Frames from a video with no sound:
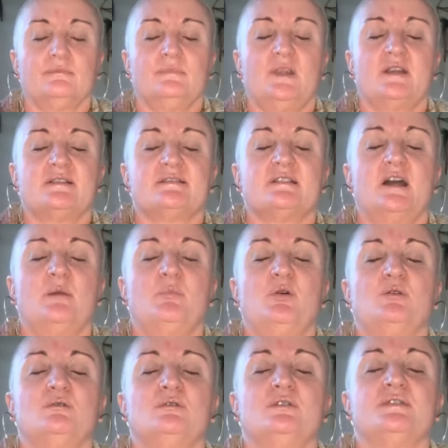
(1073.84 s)
Slight
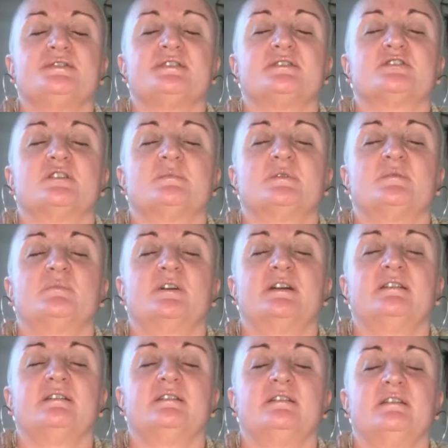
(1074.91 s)
pause at the top of the
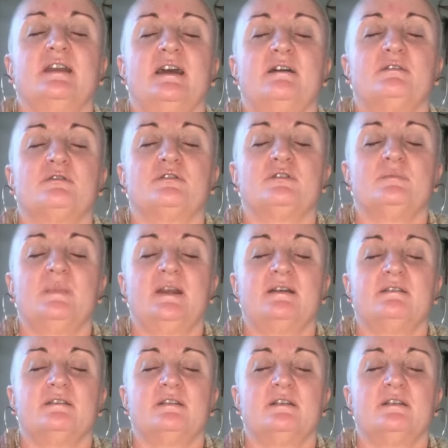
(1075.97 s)
breath, out through the mouth.